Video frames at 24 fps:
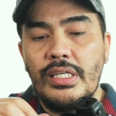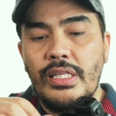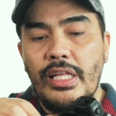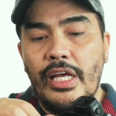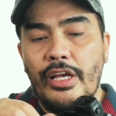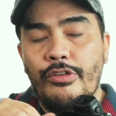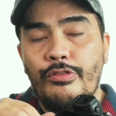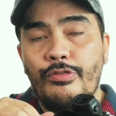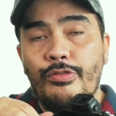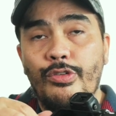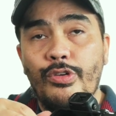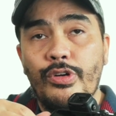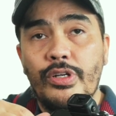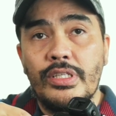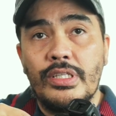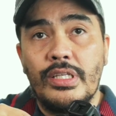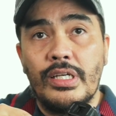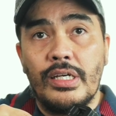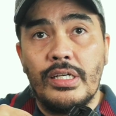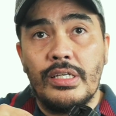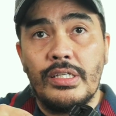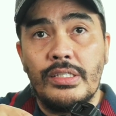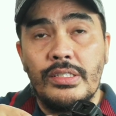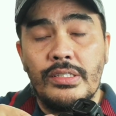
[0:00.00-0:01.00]
like for
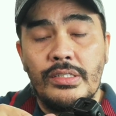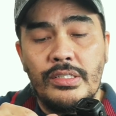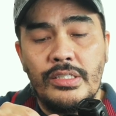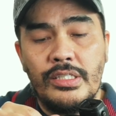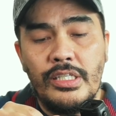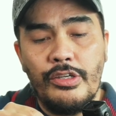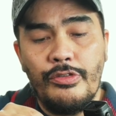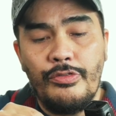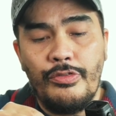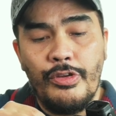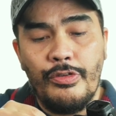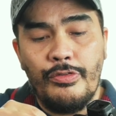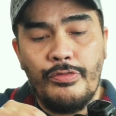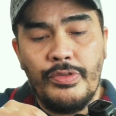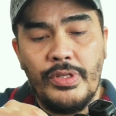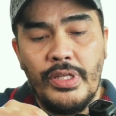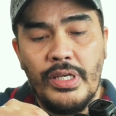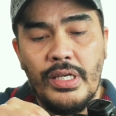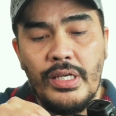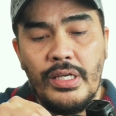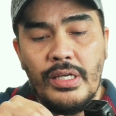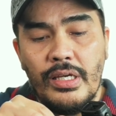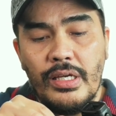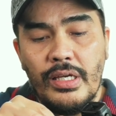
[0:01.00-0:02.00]
the
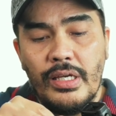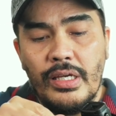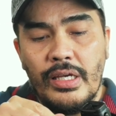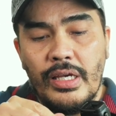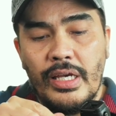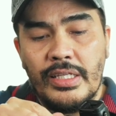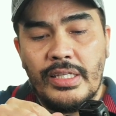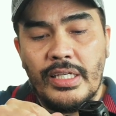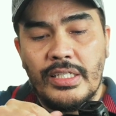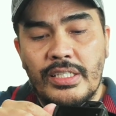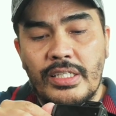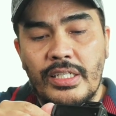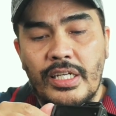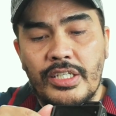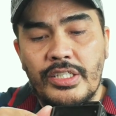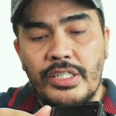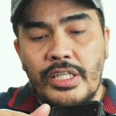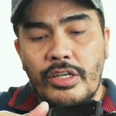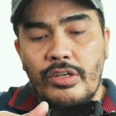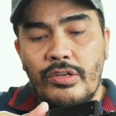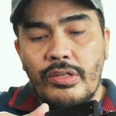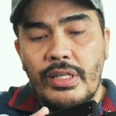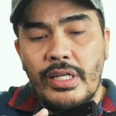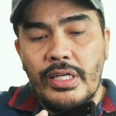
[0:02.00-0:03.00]
Z50, it has an
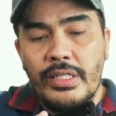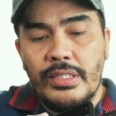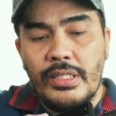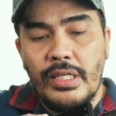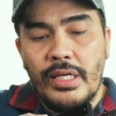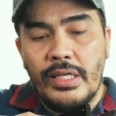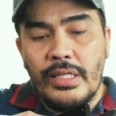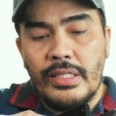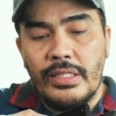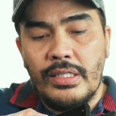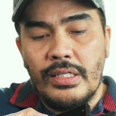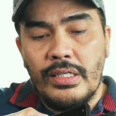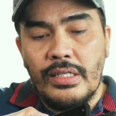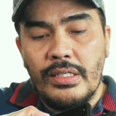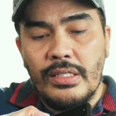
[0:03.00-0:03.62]
articulated